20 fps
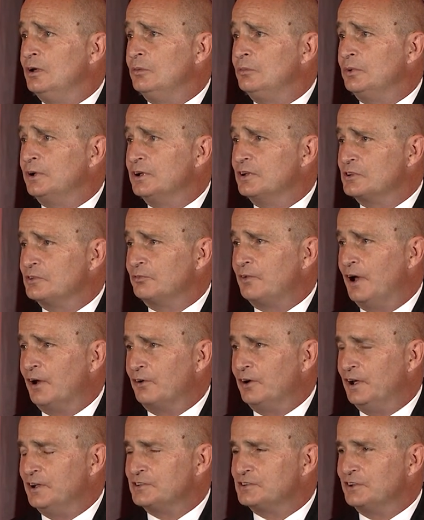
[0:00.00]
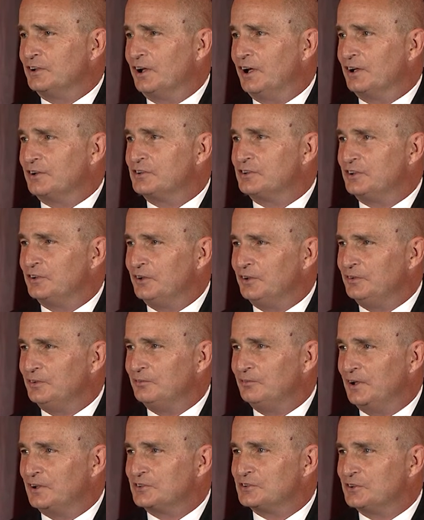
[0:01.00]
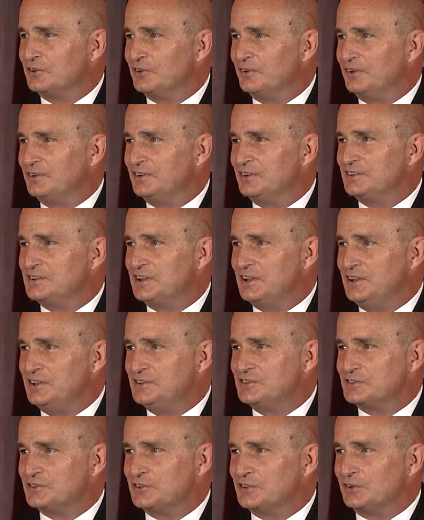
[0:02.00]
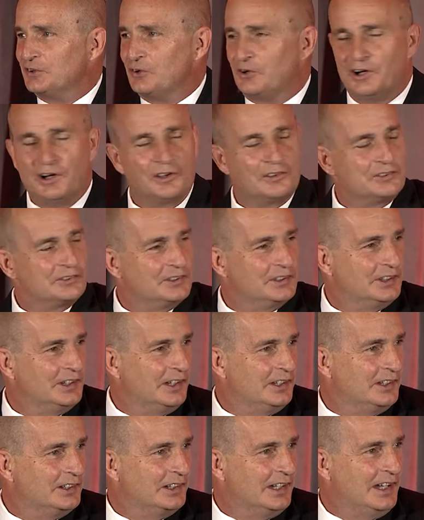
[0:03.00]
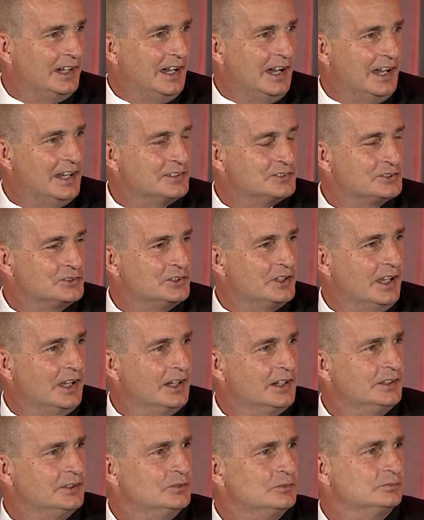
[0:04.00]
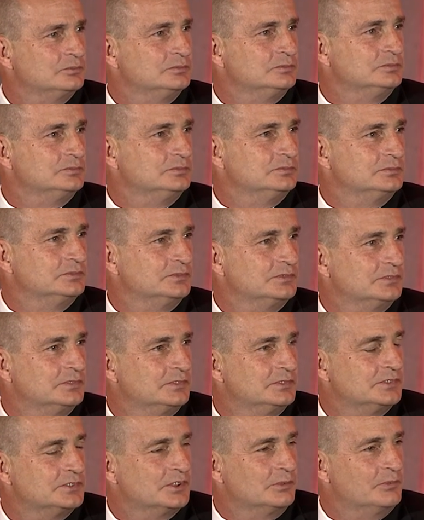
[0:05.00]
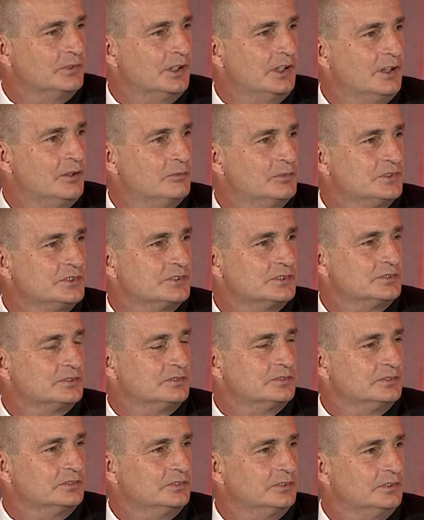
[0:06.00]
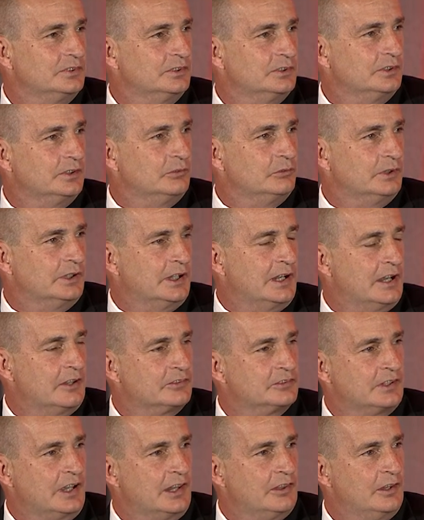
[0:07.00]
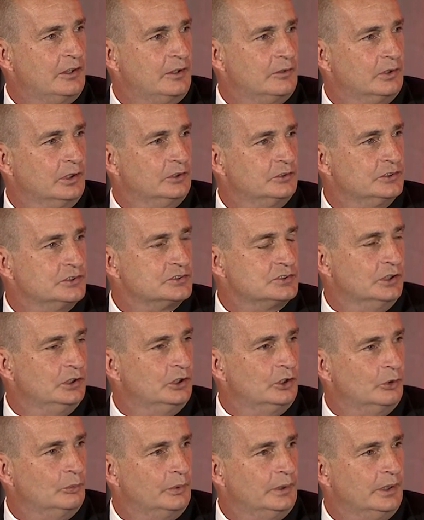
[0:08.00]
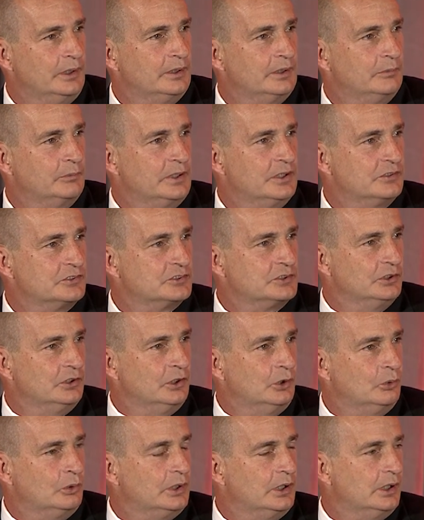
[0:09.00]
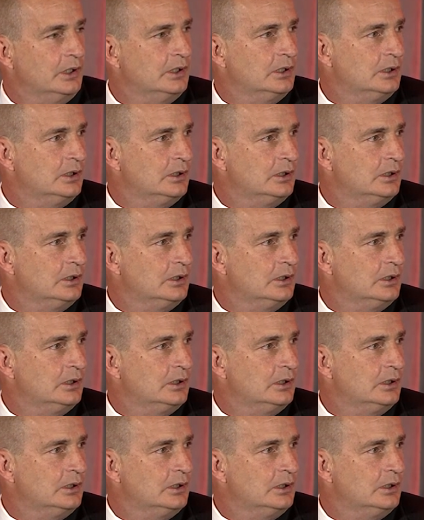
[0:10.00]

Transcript: because the foundation likes to make sure that the T's are crossed and the I's are dotted. Sometimes get outside that just a little bit, but it's still okay.